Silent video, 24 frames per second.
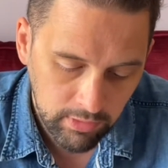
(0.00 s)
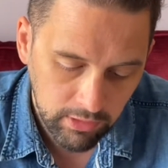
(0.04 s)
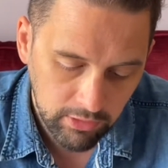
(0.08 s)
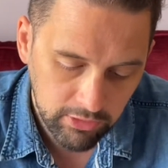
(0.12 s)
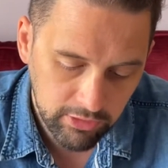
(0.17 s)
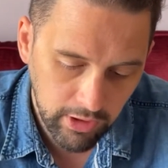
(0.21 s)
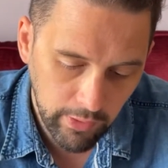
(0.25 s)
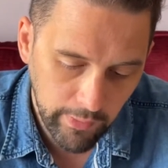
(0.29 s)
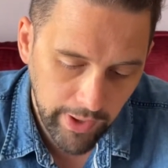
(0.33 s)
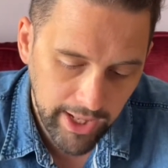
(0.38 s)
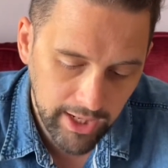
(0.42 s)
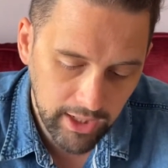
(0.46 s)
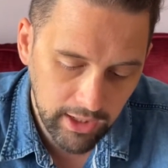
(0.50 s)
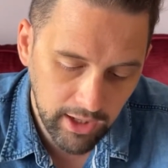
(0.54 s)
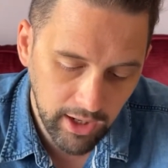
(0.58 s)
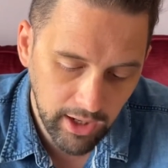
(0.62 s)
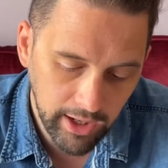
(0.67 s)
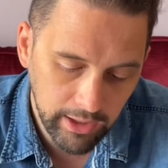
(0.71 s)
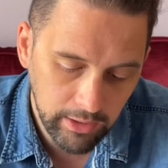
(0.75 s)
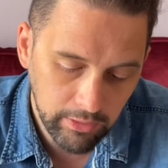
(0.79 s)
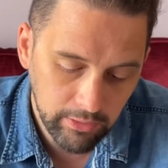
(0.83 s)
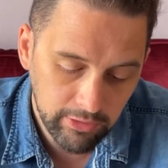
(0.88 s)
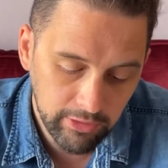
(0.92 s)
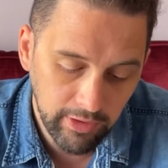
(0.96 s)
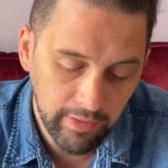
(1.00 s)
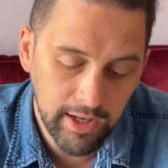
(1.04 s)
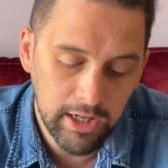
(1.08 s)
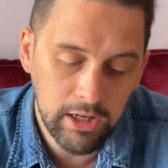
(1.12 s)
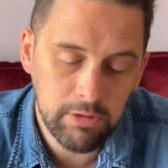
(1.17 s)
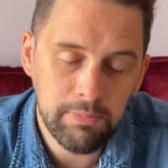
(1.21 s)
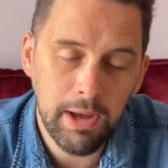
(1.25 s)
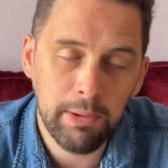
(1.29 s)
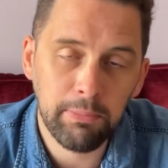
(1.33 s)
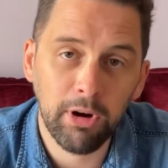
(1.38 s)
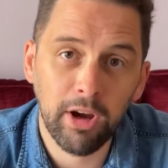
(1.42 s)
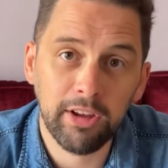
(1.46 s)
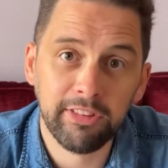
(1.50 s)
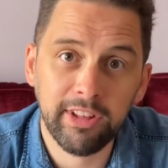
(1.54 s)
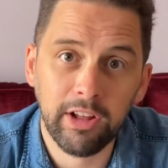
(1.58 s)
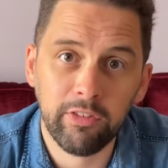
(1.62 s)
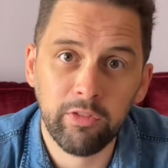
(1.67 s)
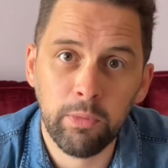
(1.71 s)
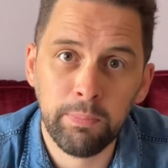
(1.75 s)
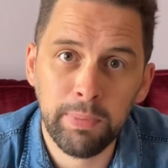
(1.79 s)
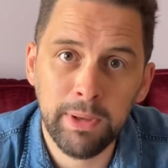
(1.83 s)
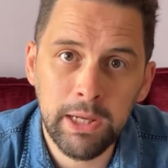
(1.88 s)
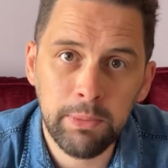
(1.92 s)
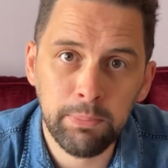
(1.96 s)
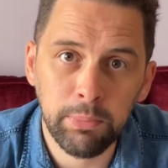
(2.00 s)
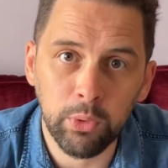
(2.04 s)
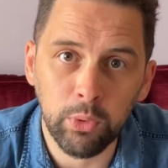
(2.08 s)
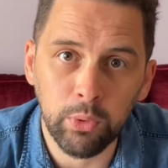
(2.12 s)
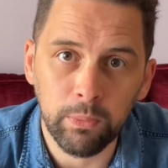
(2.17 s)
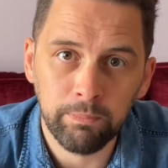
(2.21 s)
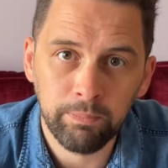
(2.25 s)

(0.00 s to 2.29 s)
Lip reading: So N9. So then you memorize that for people.